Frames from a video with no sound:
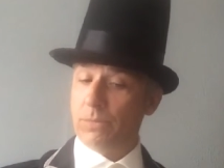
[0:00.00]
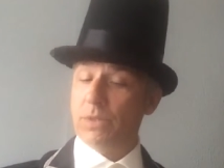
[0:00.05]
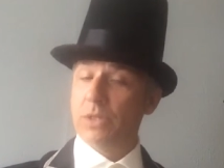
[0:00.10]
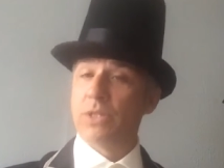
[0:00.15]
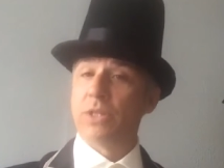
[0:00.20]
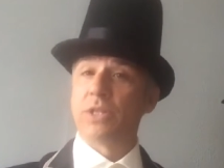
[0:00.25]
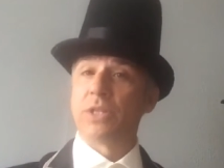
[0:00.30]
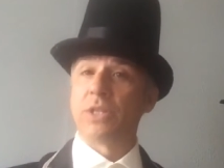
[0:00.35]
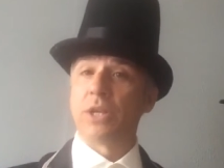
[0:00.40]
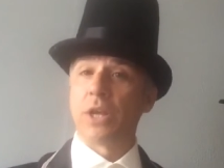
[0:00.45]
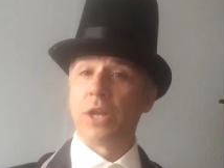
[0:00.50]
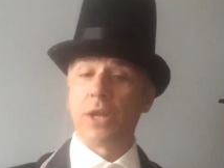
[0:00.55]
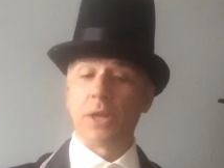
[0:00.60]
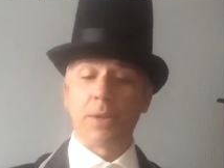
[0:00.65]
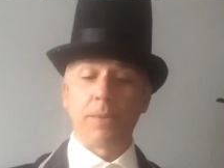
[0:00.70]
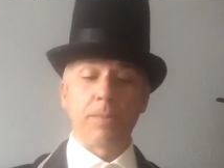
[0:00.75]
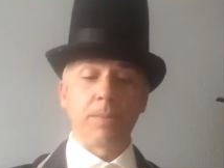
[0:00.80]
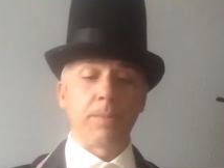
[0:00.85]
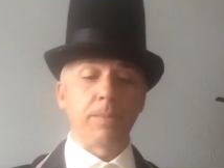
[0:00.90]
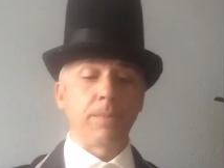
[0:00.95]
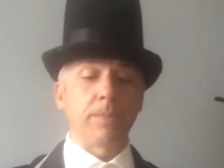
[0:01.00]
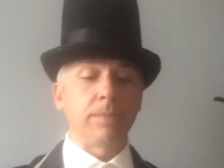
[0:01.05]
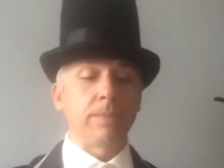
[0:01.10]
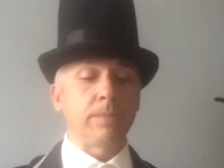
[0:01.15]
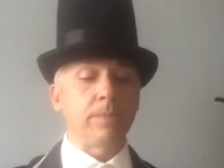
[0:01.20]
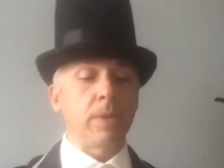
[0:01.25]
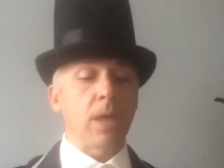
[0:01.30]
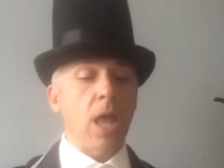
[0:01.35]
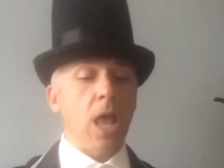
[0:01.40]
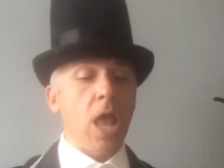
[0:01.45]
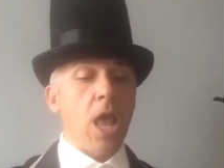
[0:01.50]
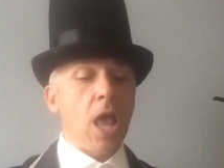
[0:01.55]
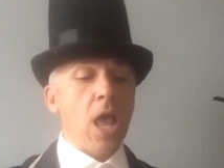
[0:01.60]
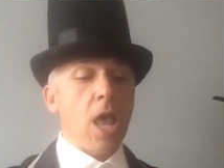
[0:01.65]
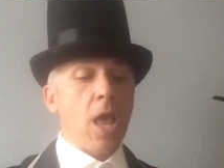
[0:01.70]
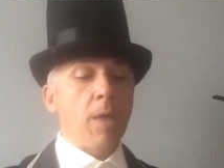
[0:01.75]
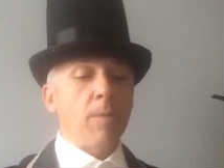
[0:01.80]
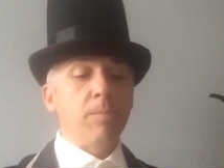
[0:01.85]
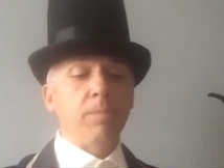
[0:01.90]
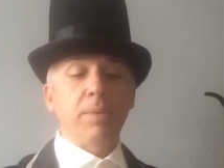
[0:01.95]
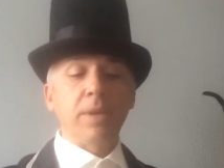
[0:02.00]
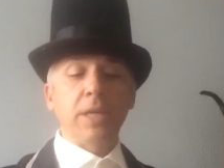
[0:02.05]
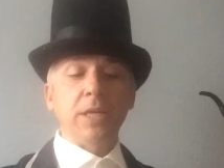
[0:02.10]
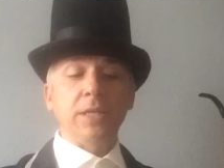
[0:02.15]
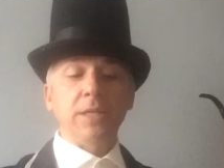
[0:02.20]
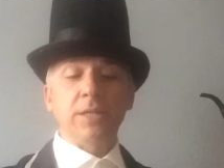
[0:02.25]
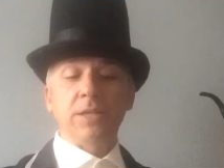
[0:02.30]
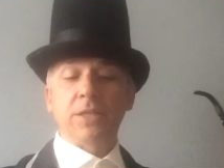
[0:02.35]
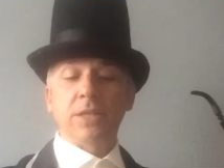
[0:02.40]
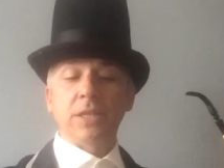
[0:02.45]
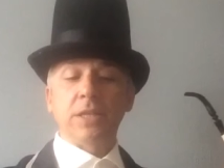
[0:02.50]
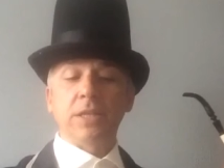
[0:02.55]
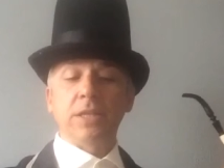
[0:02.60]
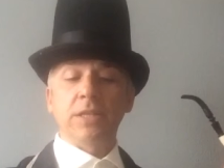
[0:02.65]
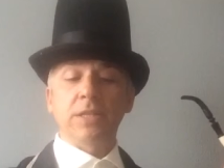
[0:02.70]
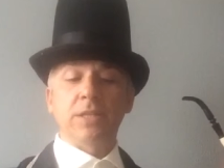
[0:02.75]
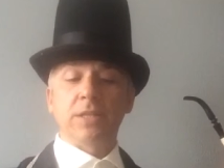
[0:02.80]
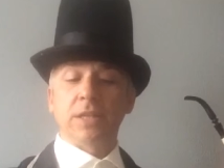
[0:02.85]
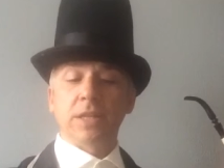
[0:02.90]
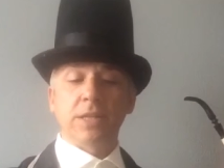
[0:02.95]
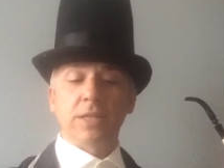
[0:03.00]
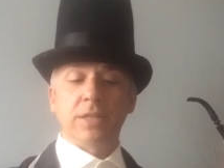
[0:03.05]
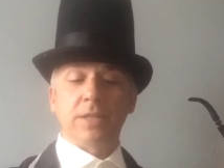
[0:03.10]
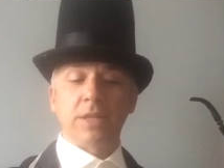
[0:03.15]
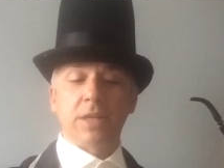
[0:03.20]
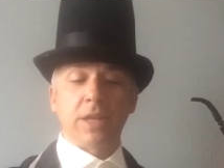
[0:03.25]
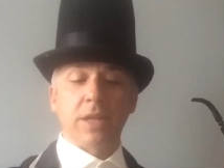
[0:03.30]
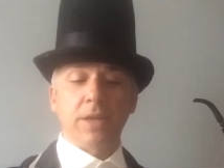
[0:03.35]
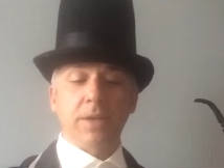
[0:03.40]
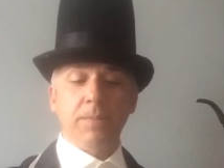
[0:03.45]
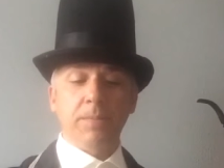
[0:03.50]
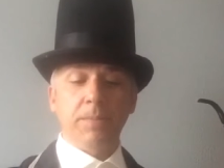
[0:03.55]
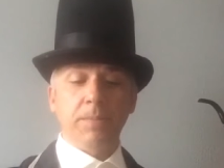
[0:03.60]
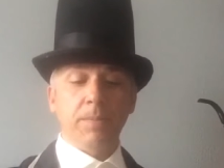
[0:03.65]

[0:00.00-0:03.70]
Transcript: C, B C C C,